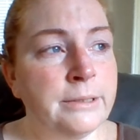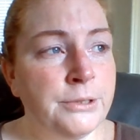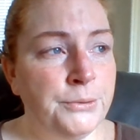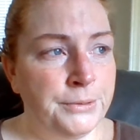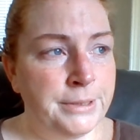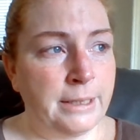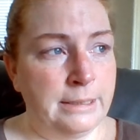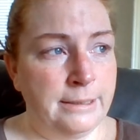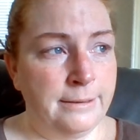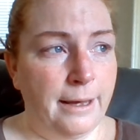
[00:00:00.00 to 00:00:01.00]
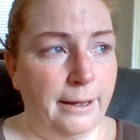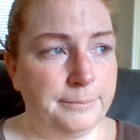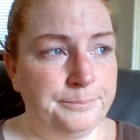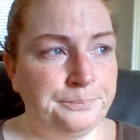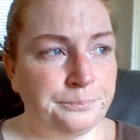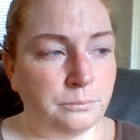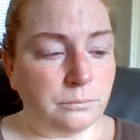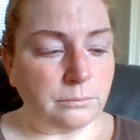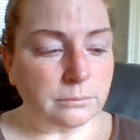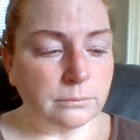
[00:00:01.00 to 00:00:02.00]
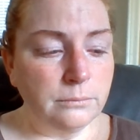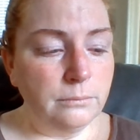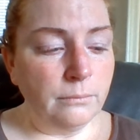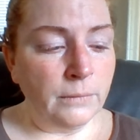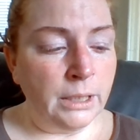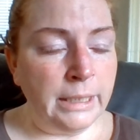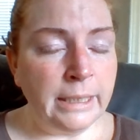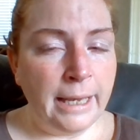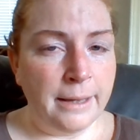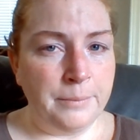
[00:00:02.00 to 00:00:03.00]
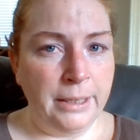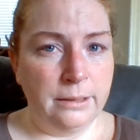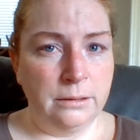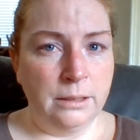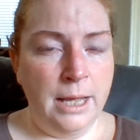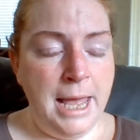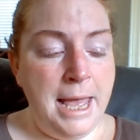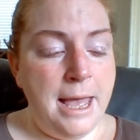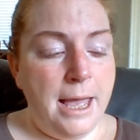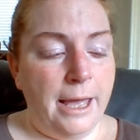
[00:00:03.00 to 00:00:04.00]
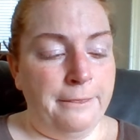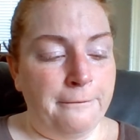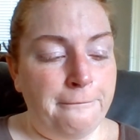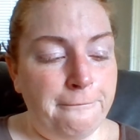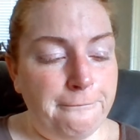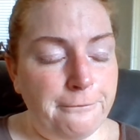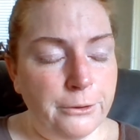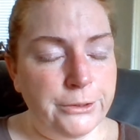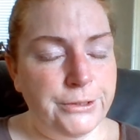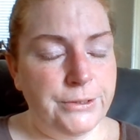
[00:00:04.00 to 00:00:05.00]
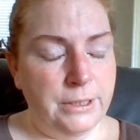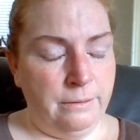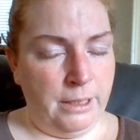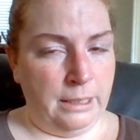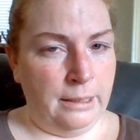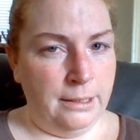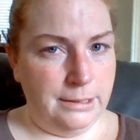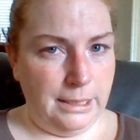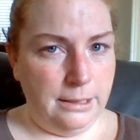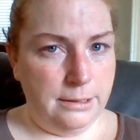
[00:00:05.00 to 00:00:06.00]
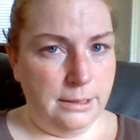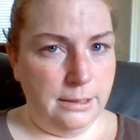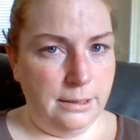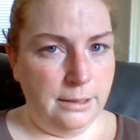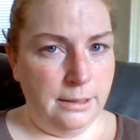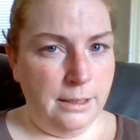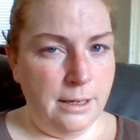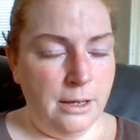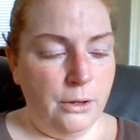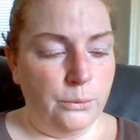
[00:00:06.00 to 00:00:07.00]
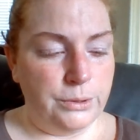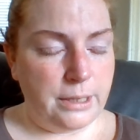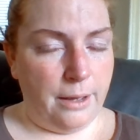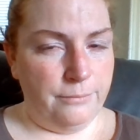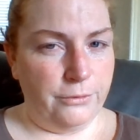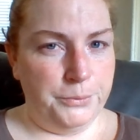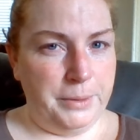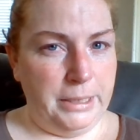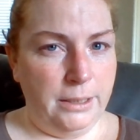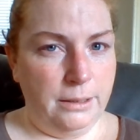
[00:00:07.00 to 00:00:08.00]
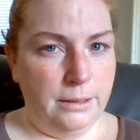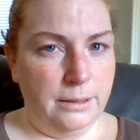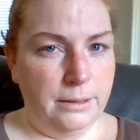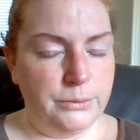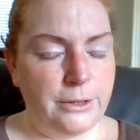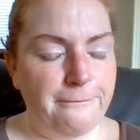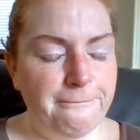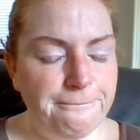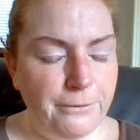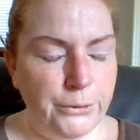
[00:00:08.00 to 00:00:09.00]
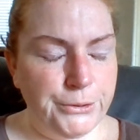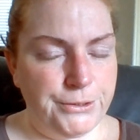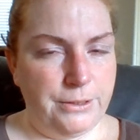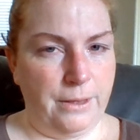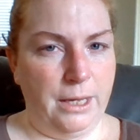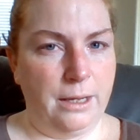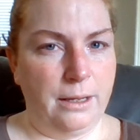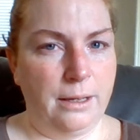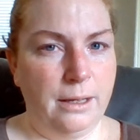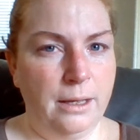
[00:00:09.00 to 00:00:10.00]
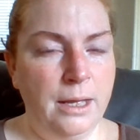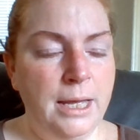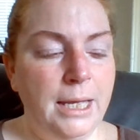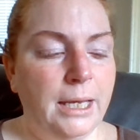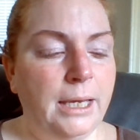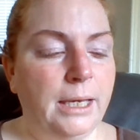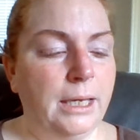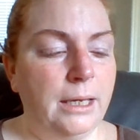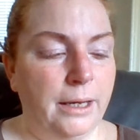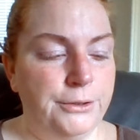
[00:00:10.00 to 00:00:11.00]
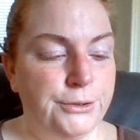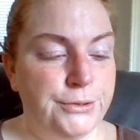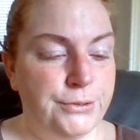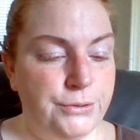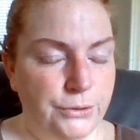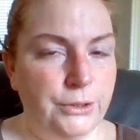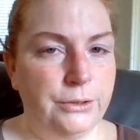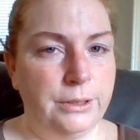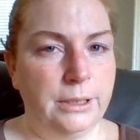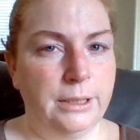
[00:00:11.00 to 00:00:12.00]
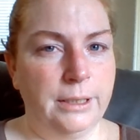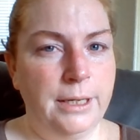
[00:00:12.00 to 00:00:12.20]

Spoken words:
As soon as I did that, he came in. And the first thing he did was comfort me. It was the first thing. He understood